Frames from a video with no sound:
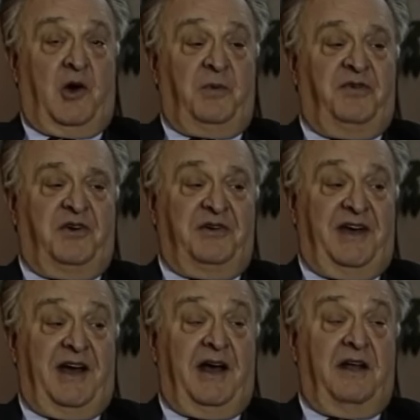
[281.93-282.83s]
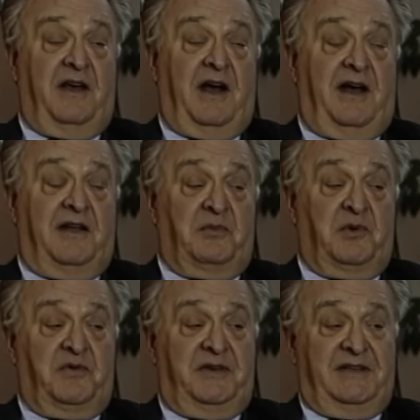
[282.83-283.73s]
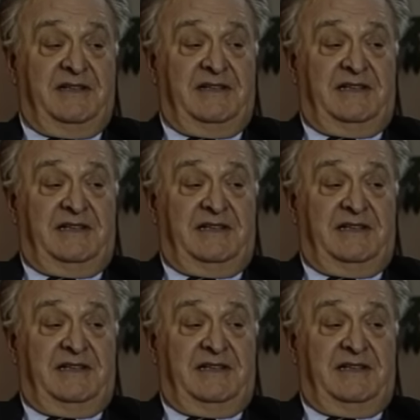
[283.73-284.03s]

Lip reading: I hope so, yeah. I like the movie.